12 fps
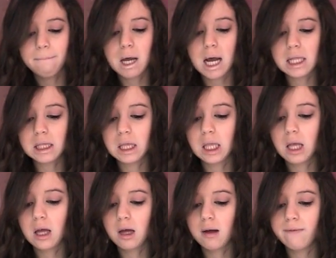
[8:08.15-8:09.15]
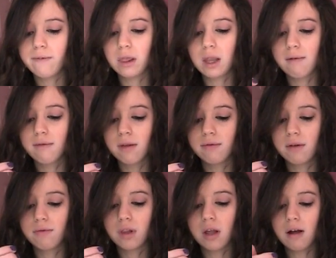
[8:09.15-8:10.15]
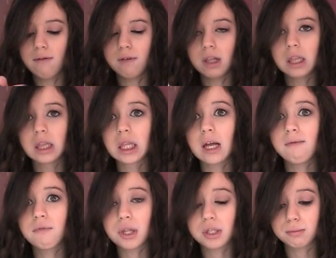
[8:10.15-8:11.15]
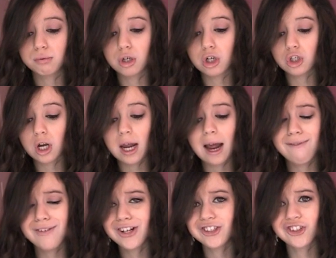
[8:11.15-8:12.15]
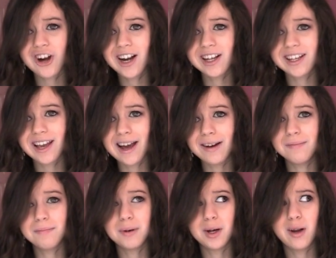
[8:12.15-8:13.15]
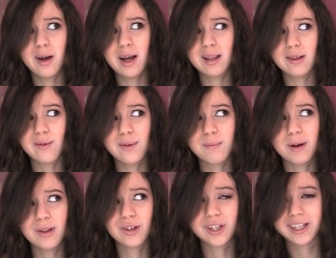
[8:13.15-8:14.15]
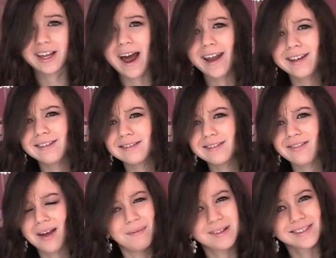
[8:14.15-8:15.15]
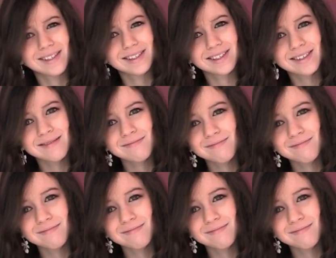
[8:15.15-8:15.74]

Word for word: I love, love, love, love, love, love this brush. I have not tried it yet, but I love it by looking at it, if that makes sense.